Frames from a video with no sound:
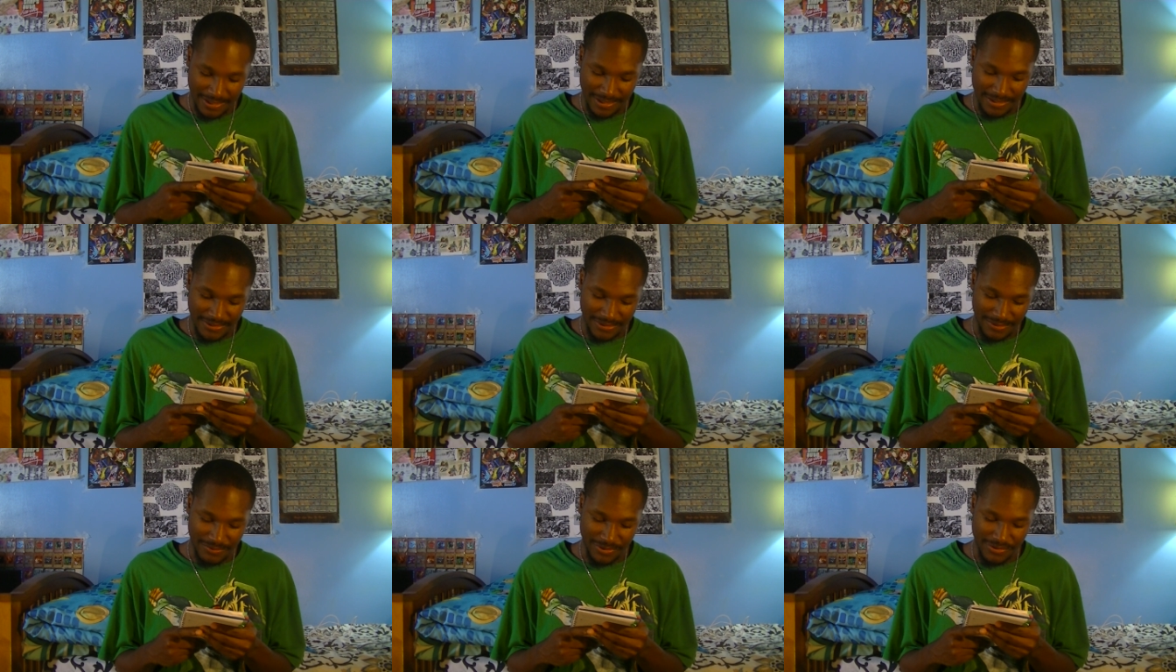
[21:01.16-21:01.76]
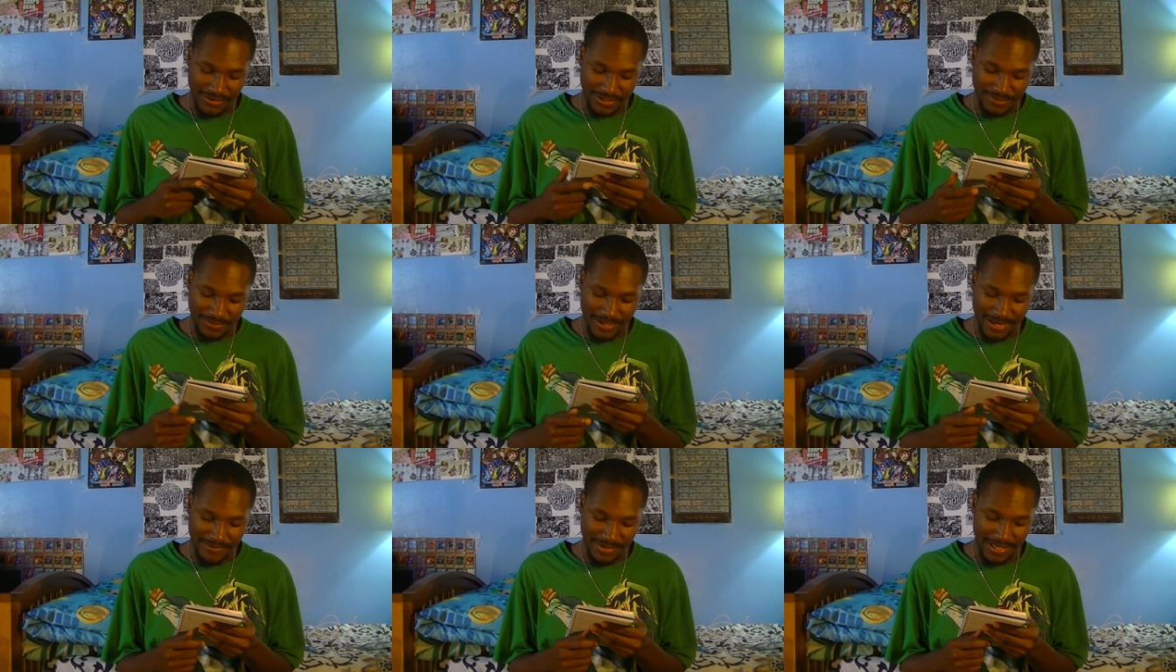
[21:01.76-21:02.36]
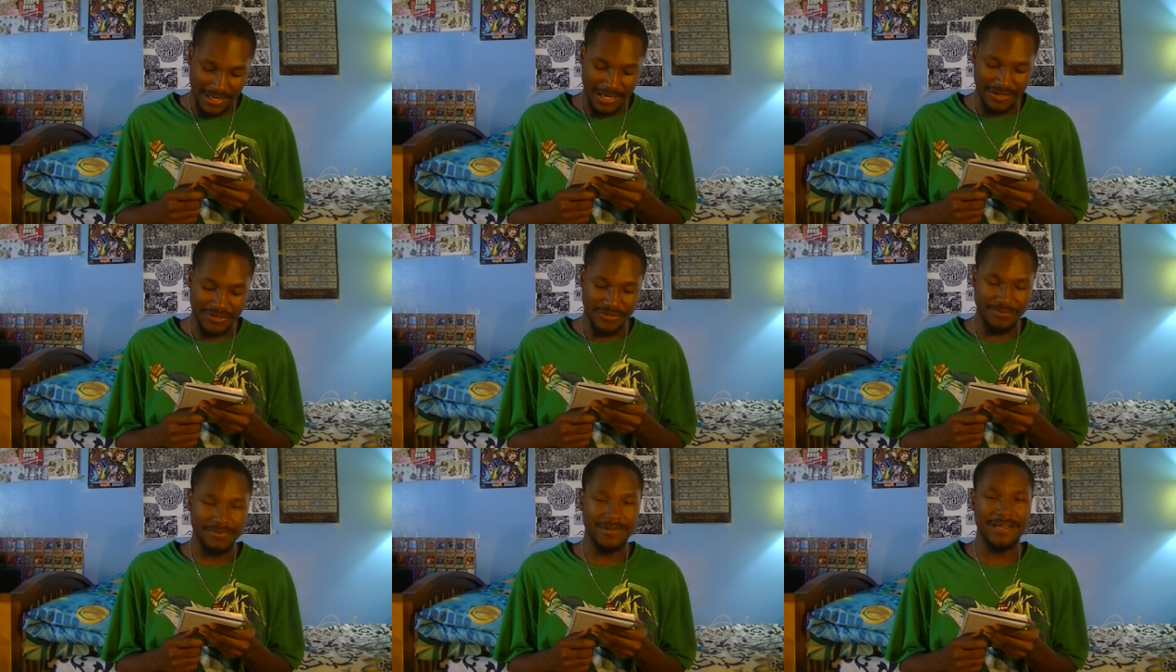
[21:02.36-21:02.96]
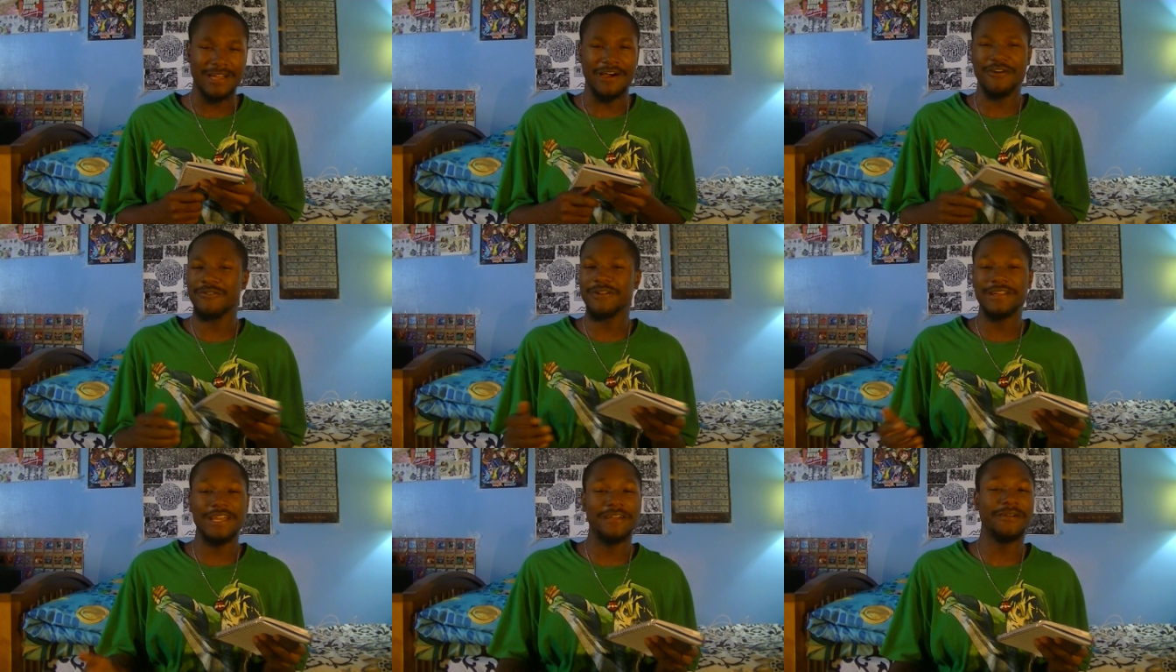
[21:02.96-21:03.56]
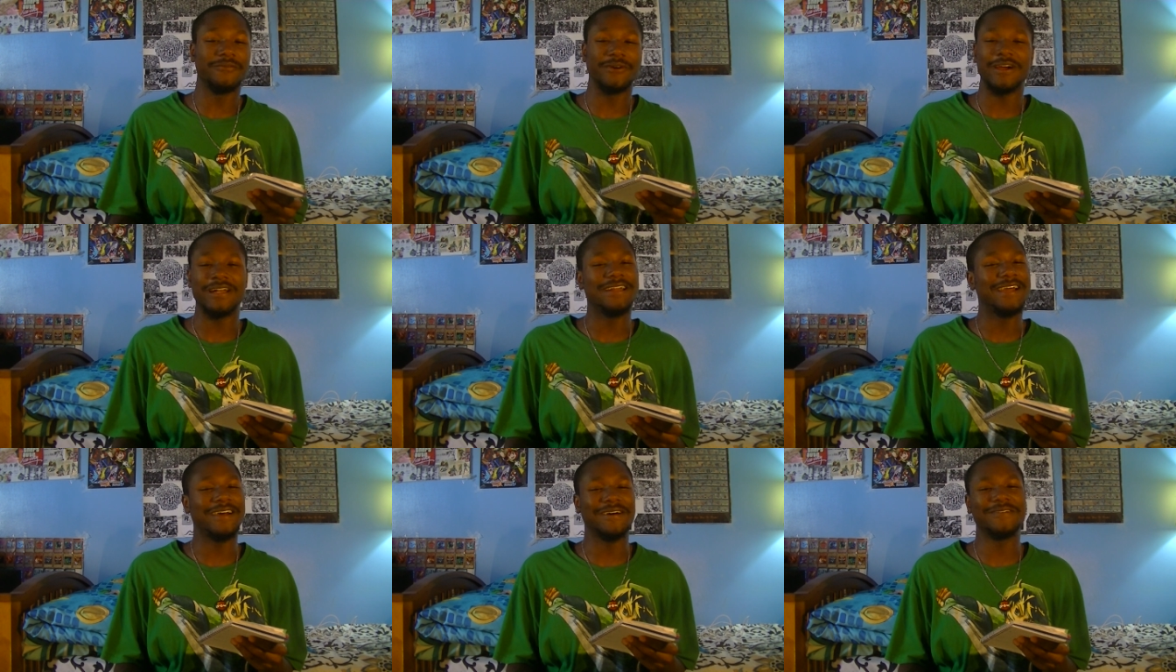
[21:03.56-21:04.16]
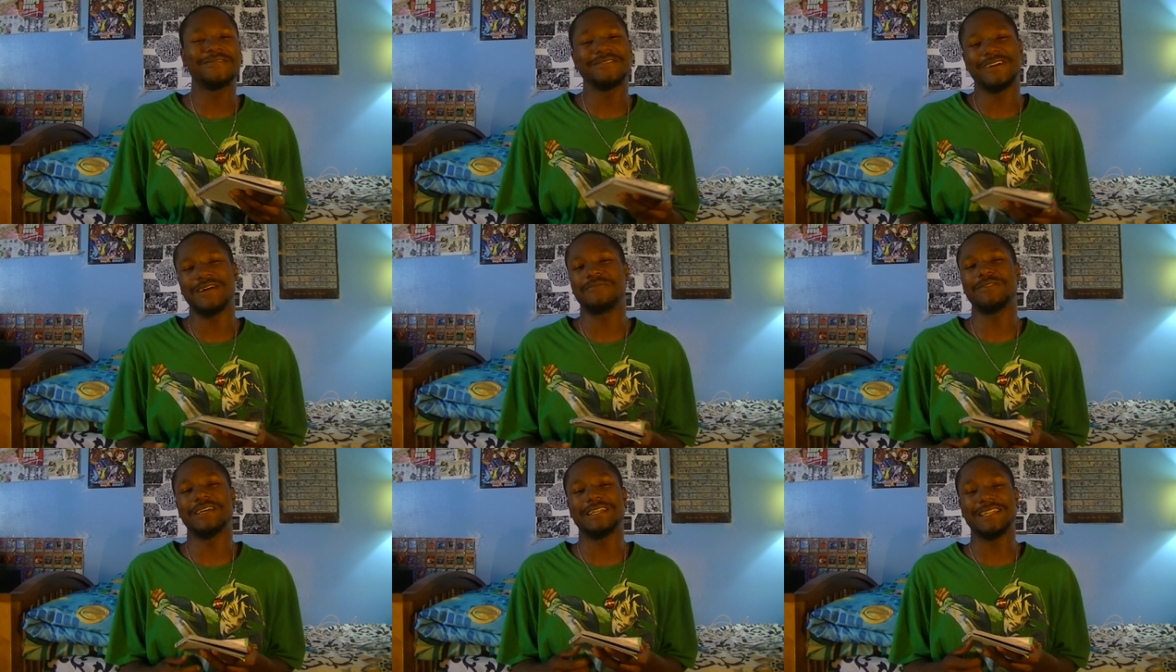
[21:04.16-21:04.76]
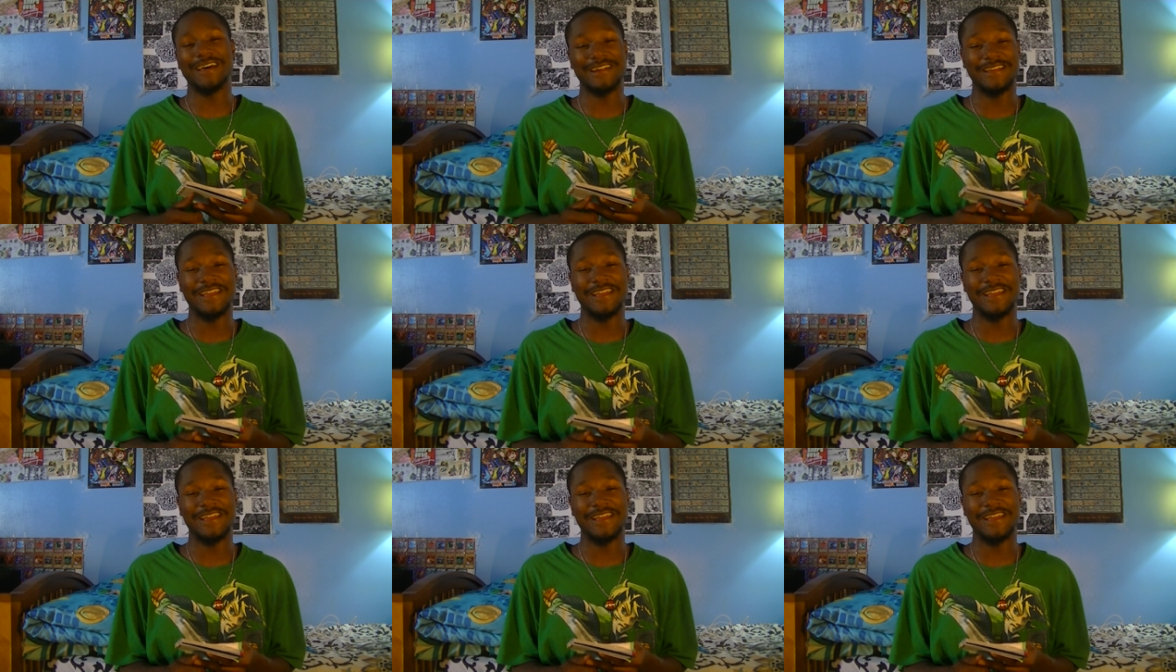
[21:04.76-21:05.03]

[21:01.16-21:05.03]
He said, will you expand how many games you play? I already am right now. I play a lot of